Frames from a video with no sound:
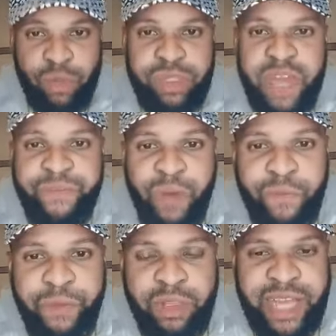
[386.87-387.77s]
you stay
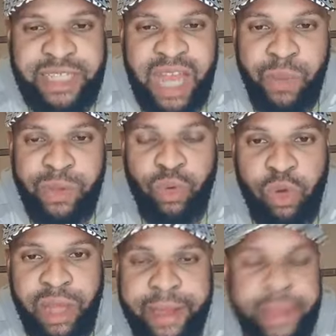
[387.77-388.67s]
for Nigeria when you
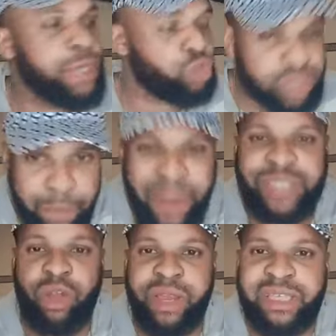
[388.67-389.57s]
go now. You see
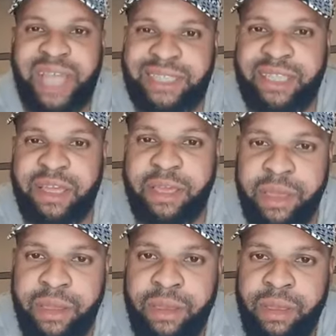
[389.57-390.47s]
Pastor Grace has stay
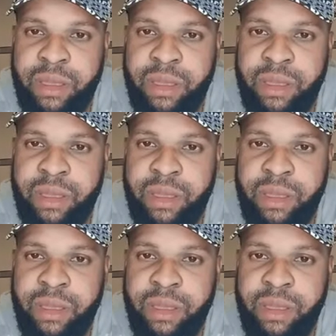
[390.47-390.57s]
again.